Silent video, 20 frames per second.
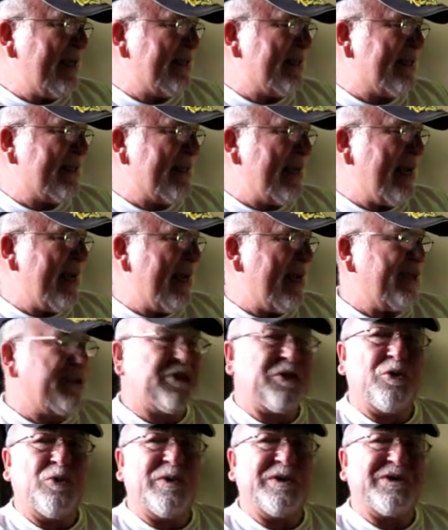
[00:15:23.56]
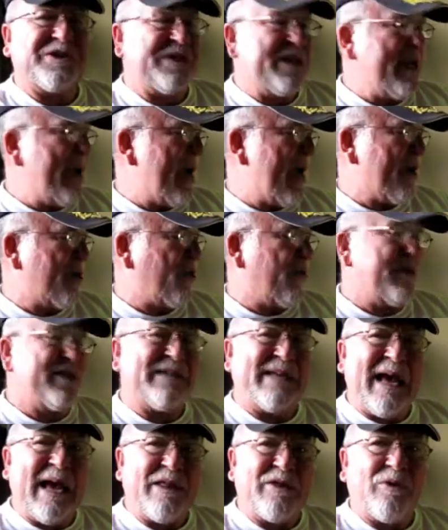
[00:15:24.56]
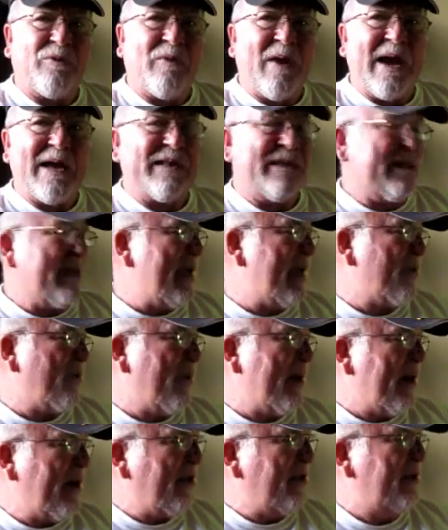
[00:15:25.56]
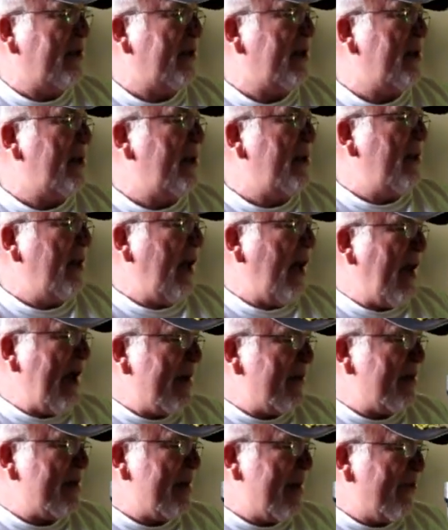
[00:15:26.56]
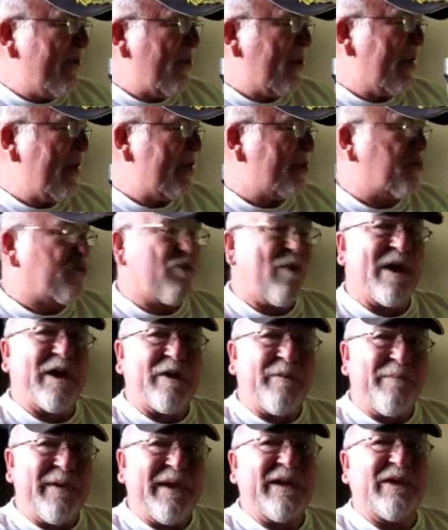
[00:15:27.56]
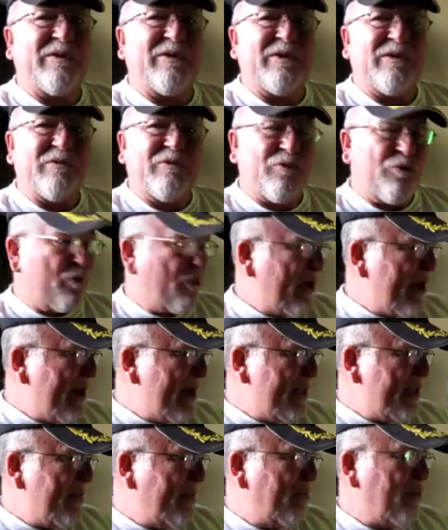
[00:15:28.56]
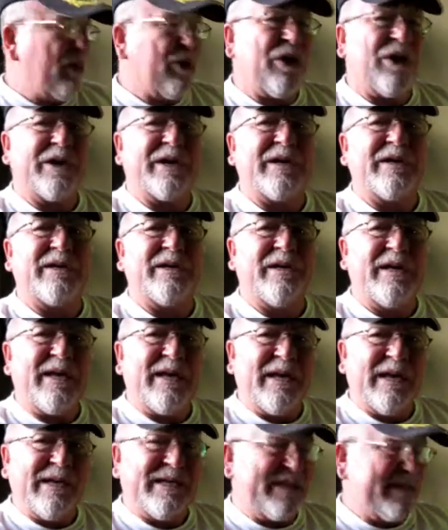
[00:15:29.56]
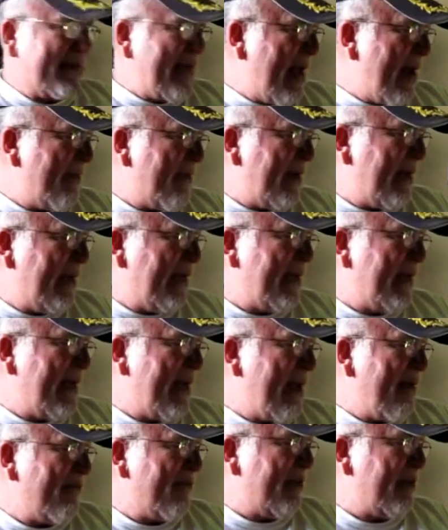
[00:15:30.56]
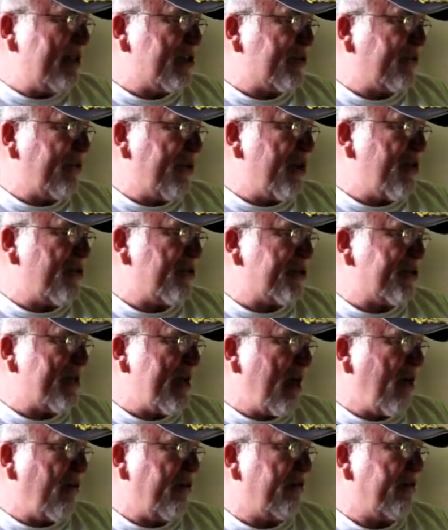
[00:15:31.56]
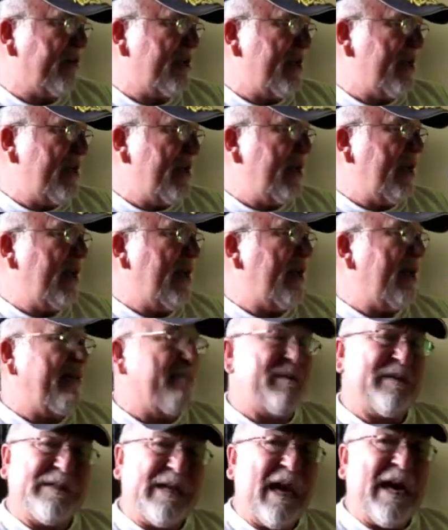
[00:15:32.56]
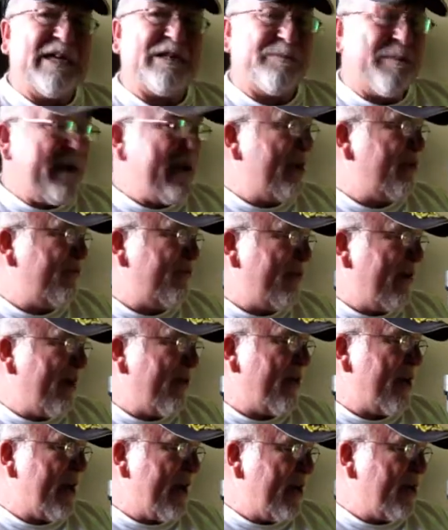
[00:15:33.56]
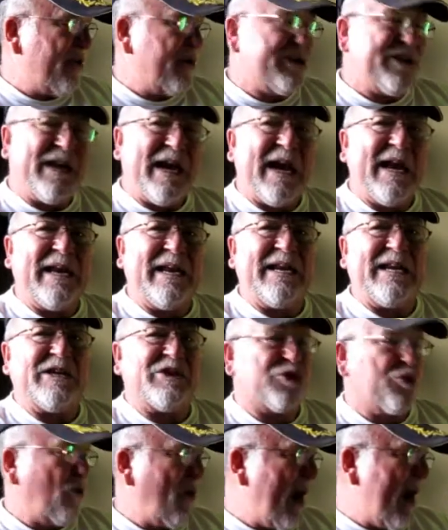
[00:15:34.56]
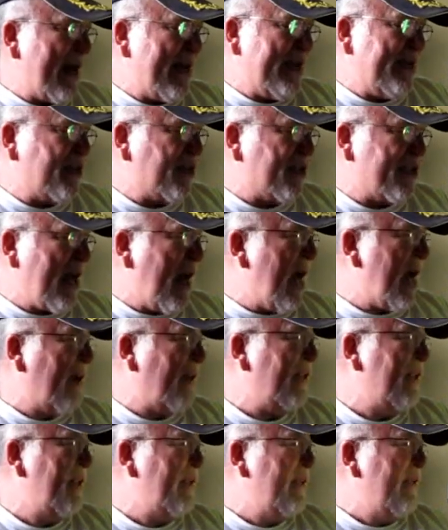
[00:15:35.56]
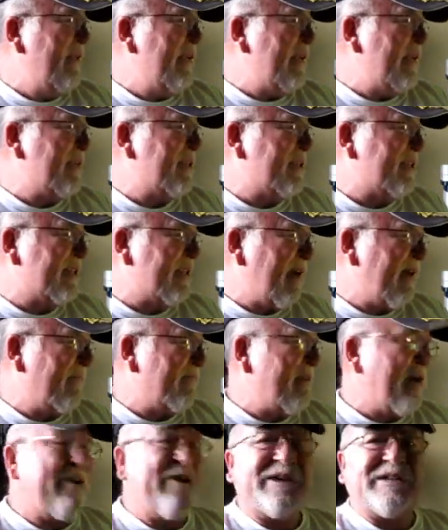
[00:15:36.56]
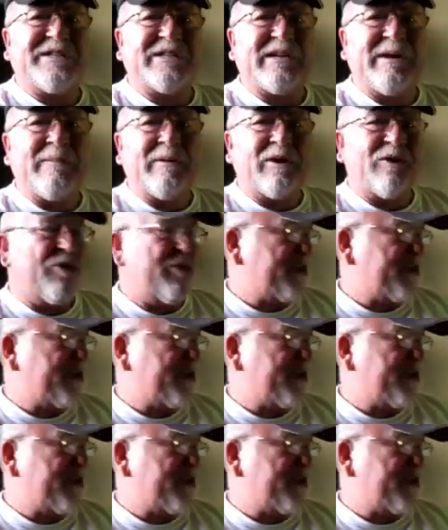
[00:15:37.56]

seas to a sea anchor. Is that the right thing? Well, I nevertheless recommend reading the book, examining the evidence for yourself. Besides being very entertaining, his writing style is very similar to